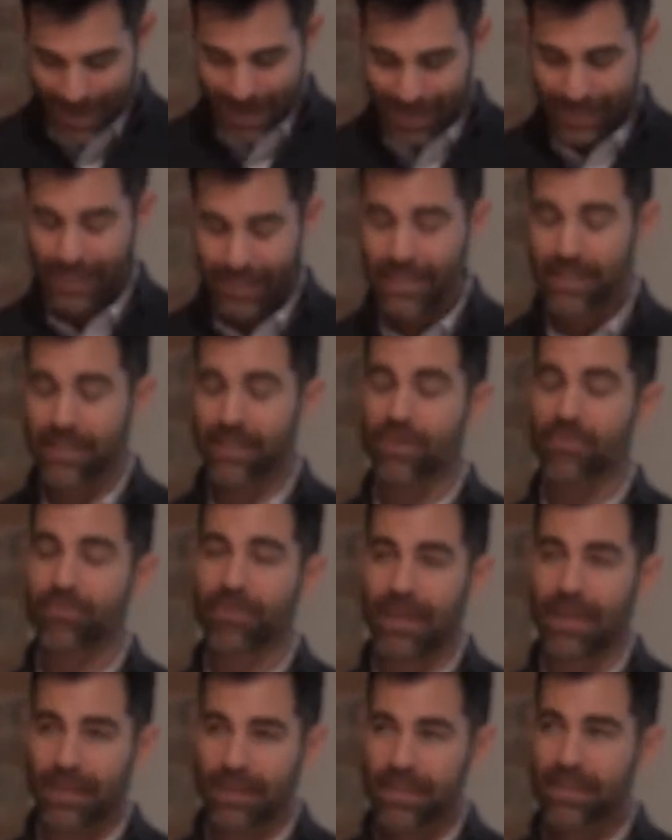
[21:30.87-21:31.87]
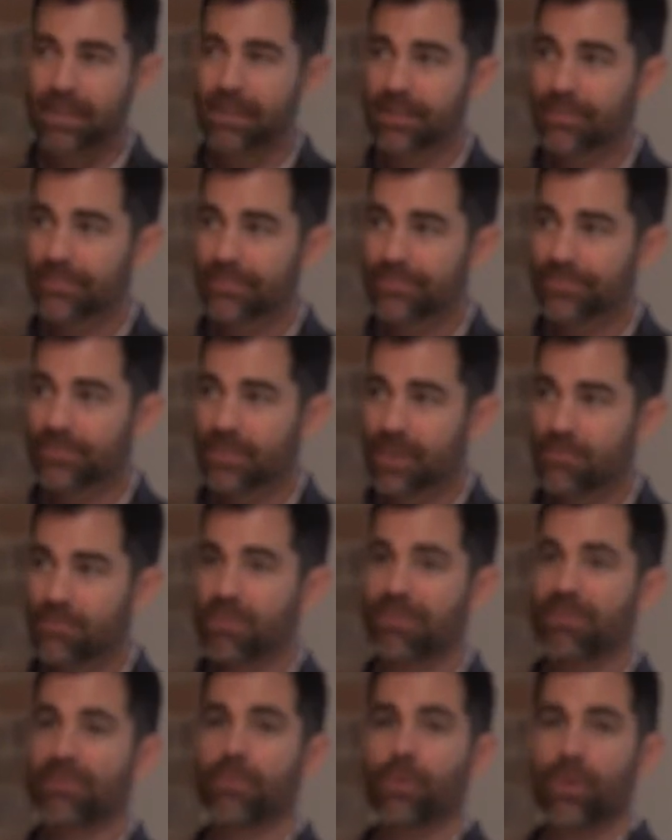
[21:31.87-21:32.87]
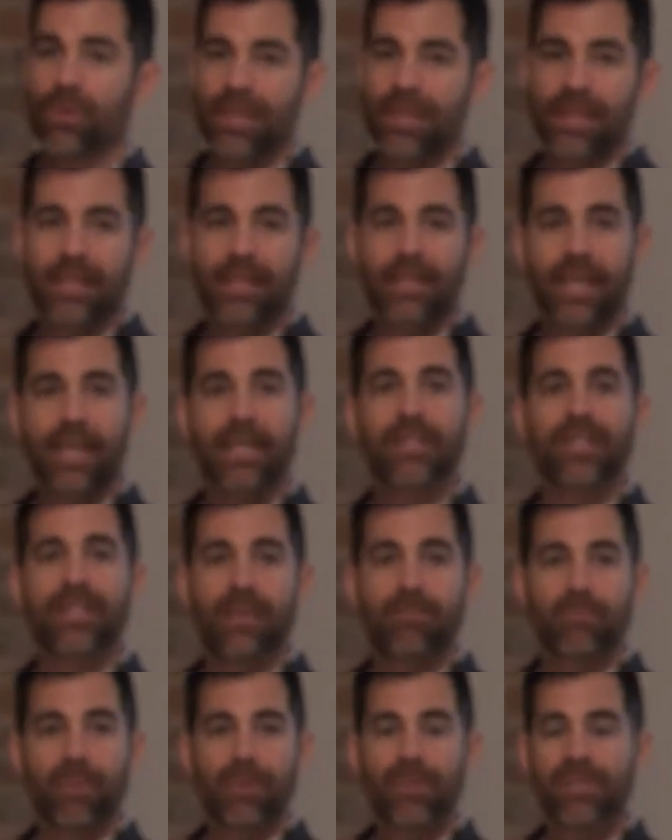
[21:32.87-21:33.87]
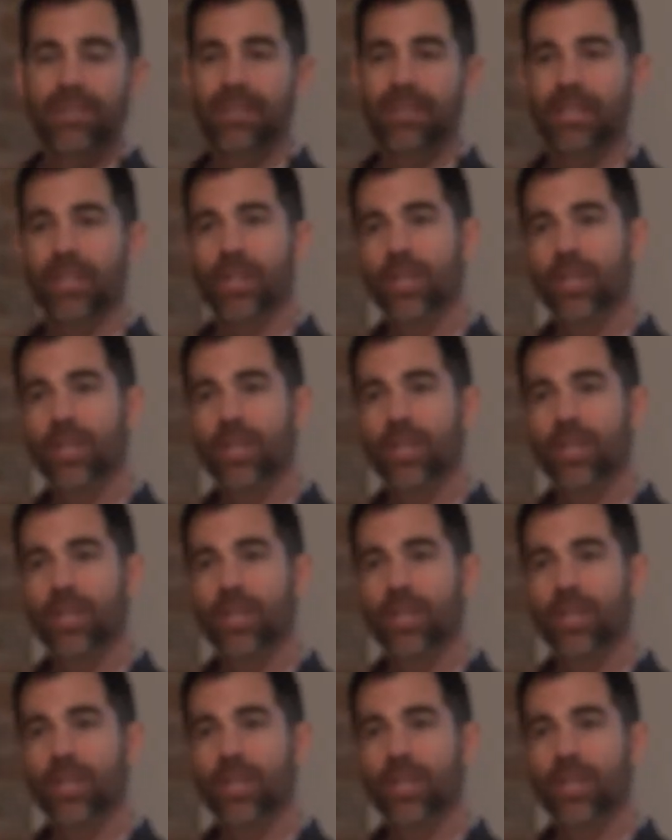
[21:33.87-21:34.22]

back into their body before they engage that person.